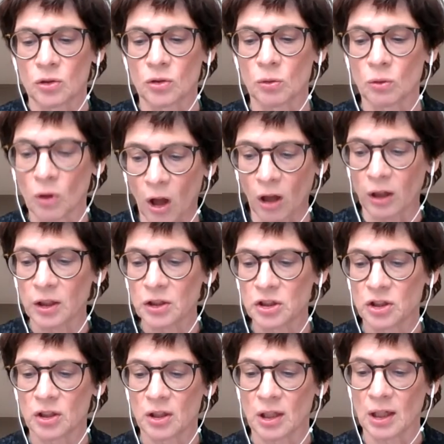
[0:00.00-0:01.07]
to
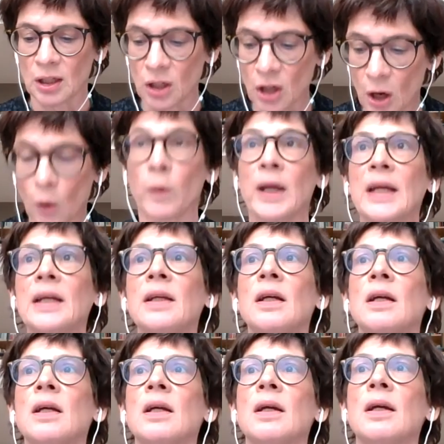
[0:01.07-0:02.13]
knowledge and
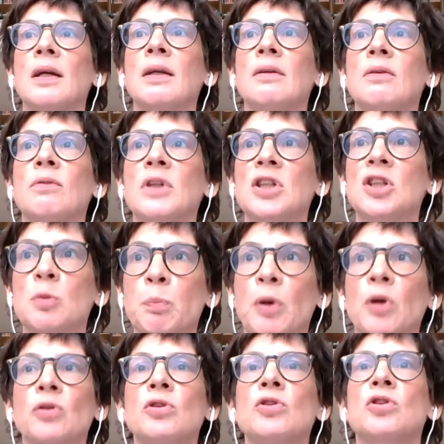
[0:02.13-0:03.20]
knowing in
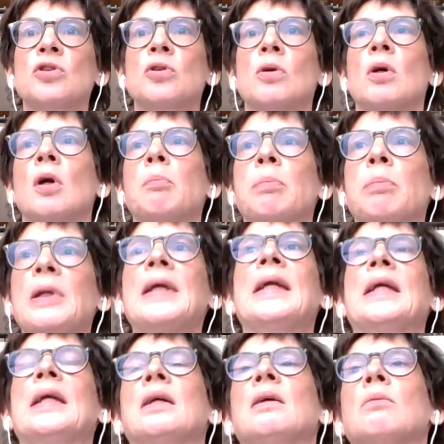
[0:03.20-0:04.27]
response to her
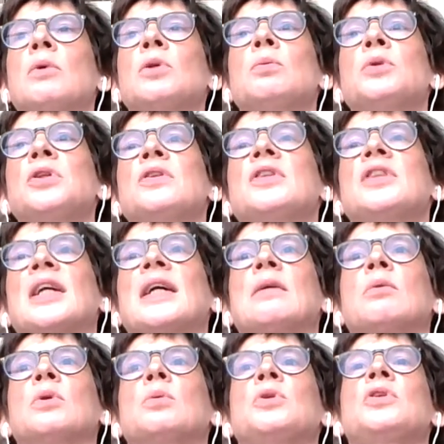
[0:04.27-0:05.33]
plea. What would you say?
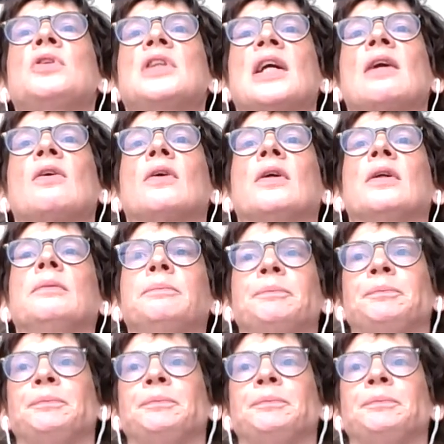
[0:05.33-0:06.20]
What would you tell her?